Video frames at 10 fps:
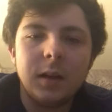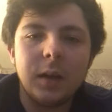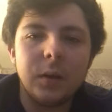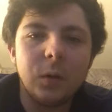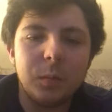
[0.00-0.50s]

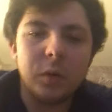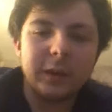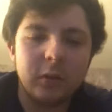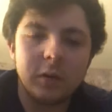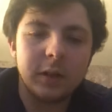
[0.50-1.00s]
I know I'm
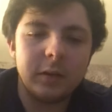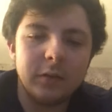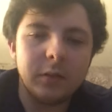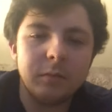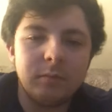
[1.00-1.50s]
only talking
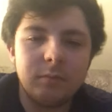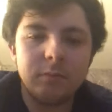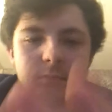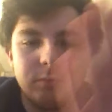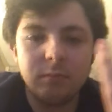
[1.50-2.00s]
to
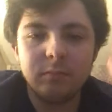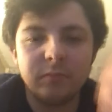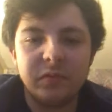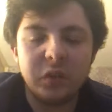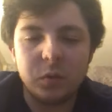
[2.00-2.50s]

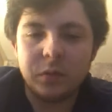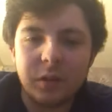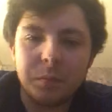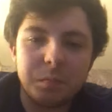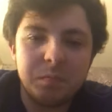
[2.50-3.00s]
viewers that